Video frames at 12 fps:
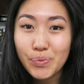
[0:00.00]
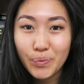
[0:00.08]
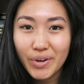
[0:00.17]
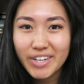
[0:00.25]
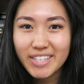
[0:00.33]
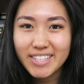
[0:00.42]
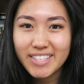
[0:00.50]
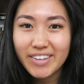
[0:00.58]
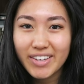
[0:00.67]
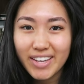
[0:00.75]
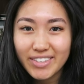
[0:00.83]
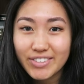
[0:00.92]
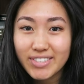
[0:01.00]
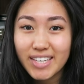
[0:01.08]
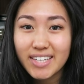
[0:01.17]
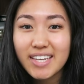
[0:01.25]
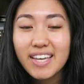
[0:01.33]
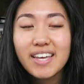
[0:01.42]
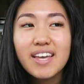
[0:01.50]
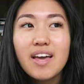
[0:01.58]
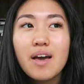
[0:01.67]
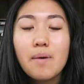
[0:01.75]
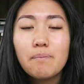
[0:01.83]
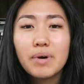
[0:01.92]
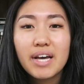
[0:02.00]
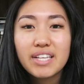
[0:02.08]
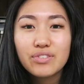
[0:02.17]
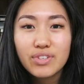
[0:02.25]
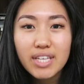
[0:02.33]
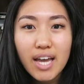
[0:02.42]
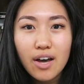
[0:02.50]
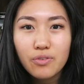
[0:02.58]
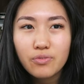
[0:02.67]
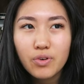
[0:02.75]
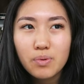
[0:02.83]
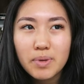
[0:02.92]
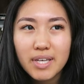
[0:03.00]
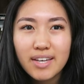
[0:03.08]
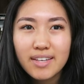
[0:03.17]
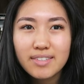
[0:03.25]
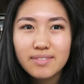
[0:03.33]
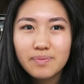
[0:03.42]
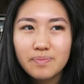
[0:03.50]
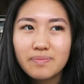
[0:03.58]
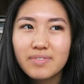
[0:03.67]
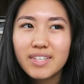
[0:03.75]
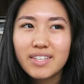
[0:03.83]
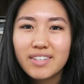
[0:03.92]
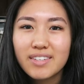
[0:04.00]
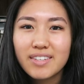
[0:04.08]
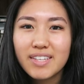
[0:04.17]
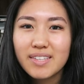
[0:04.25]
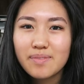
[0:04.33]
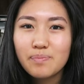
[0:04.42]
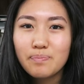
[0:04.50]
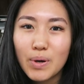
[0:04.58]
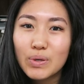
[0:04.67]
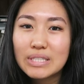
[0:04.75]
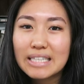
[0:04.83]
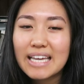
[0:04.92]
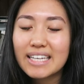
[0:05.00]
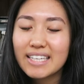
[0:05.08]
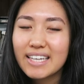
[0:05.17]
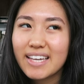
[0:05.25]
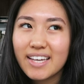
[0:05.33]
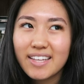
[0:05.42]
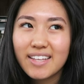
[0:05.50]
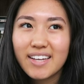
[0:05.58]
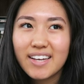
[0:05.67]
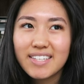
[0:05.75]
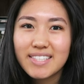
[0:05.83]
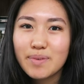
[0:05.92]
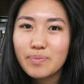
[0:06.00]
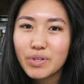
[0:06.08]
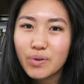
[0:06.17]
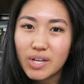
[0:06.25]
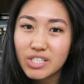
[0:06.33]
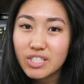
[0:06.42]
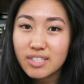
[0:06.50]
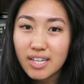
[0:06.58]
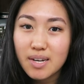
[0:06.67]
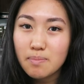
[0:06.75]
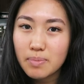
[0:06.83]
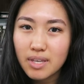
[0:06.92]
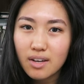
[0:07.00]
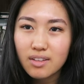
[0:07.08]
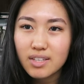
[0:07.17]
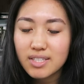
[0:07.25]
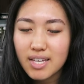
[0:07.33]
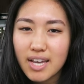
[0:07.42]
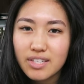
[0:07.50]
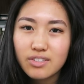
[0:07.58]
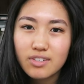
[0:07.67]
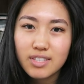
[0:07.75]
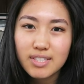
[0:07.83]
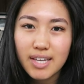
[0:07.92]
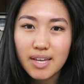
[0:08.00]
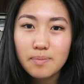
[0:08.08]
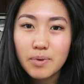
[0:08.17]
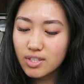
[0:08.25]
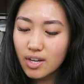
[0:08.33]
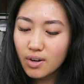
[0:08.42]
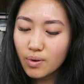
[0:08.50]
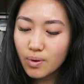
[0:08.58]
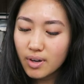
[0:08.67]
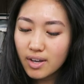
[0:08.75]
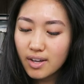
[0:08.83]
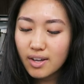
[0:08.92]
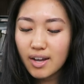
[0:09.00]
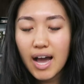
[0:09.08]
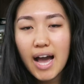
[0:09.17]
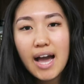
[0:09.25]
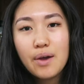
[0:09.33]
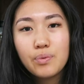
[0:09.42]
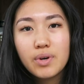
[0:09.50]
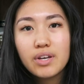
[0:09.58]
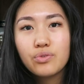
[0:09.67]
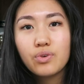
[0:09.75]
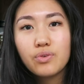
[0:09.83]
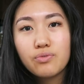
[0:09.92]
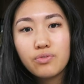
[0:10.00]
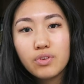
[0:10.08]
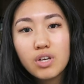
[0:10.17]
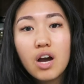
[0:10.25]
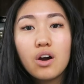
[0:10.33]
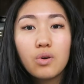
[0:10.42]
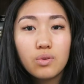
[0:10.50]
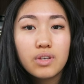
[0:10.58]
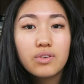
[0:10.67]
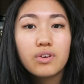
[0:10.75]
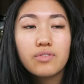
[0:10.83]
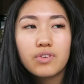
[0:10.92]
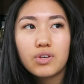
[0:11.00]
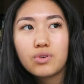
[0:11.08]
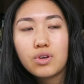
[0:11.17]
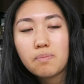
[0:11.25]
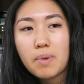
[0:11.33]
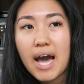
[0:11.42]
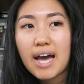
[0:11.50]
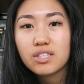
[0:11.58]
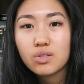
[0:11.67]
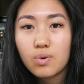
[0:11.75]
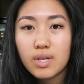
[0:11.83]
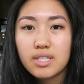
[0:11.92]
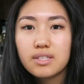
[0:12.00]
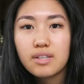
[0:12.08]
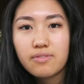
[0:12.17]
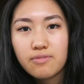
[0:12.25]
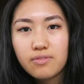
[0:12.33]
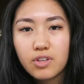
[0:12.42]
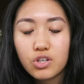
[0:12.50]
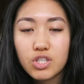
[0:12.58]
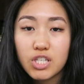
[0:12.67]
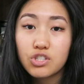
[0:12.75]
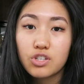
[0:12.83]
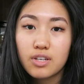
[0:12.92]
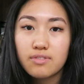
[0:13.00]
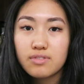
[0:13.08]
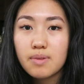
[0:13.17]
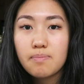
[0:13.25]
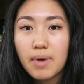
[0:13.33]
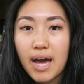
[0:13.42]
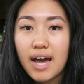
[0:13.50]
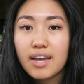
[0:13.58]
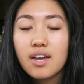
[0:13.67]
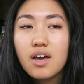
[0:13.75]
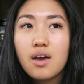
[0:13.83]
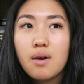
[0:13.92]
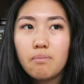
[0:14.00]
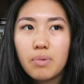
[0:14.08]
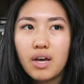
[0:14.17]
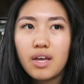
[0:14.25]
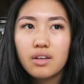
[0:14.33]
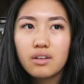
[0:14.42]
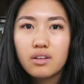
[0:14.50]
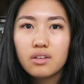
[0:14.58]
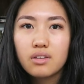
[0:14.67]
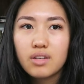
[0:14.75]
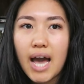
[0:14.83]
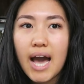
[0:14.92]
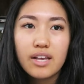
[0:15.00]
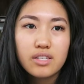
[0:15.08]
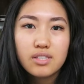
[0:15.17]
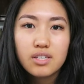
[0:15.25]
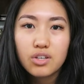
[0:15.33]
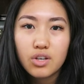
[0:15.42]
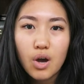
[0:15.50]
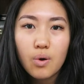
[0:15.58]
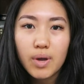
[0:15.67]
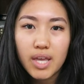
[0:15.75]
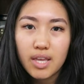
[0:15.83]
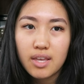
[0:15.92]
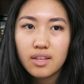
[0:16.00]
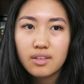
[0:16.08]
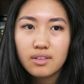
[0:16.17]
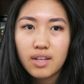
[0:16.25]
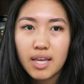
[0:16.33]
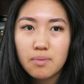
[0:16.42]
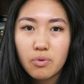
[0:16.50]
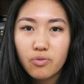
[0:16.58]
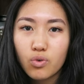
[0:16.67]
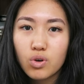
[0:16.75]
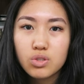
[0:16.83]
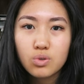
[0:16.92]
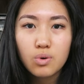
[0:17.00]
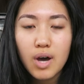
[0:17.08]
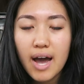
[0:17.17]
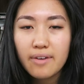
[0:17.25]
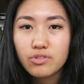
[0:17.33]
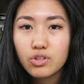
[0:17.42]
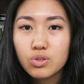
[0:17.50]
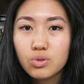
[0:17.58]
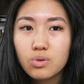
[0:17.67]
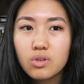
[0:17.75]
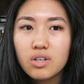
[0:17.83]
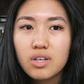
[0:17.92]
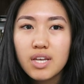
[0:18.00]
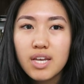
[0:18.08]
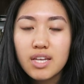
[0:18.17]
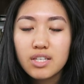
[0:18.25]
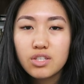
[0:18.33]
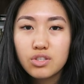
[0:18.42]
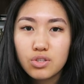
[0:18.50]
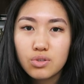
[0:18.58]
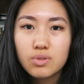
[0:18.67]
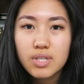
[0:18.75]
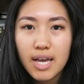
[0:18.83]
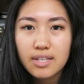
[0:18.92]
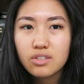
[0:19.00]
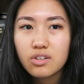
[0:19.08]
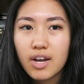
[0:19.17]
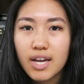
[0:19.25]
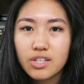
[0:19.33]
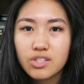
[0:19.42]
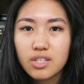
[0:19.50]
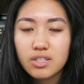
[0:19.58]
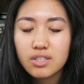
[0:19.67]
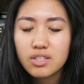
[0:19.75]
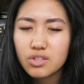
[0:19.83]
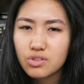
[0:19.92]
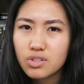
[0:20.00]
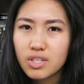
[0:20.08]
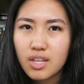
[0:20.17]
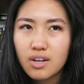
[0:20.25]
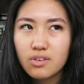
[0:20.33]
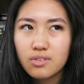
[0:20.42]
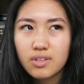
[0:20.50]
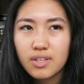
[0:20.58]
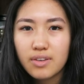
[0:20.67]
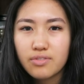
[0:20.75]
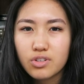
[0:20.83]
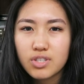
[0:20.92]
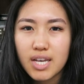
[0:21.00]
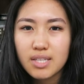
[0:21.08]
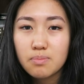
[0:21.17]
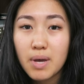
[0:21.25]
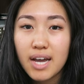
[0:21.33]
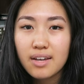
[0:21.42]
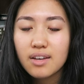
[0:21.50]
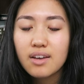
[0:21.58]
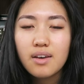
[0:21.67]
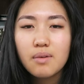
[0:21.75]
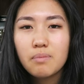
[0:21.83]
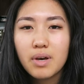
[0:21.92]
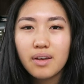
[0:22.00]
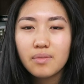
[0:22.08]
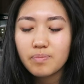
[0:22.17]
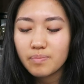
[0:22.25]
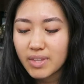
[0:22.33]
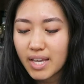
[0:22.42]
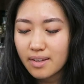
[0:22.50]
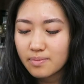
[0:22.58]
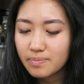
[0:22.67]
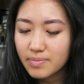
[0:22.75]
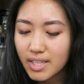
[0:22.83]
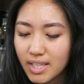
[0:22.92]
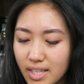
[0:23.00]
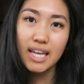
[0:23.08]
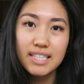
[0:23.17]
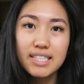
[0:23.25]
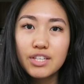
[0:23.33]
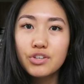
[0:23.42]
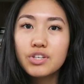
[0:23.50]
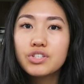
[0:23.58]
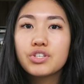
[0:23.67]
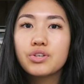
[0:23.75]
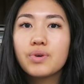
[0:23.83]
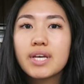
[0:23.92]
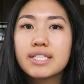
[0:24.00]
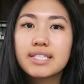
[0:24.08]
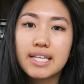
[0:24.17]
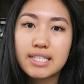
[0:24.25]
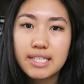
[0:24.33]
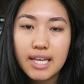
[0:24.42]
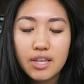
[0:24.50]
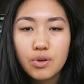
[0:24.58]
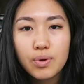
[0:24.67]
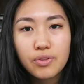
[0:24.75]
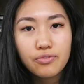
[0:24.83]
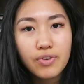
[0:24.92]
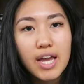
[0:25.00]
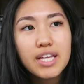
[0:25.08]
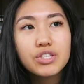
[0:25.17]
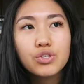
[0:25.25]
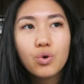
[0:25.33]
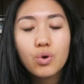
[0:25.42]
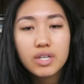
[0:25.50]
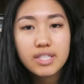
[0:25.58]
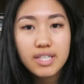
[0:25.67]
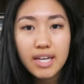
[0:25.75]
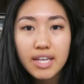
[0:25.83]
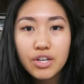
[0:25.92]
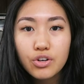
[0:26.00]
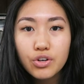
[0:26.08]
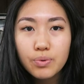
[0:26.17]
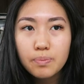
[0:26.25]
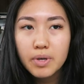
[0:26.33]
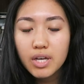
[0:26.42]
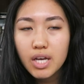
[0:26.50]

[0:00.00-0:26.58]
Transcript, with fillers: to work to understand it. But it's really helpful because most likely a similar question is going to be on the test or exam. So I would not only review your past quizzes if your teacher gives them back, but asked to go in like before school, after school, to do test corrections, because usually they don't give your test back. But yeah. Next thing you could do is get together with friends or a study group,